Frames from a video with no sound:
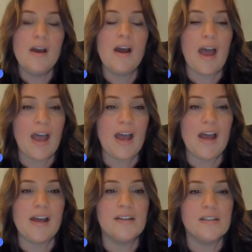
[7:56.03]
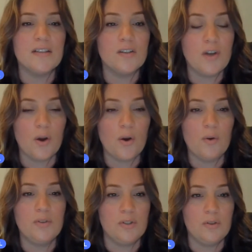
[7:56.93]
and go
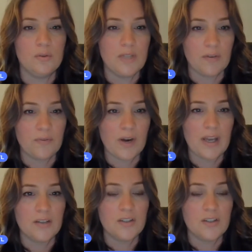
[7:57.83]
to different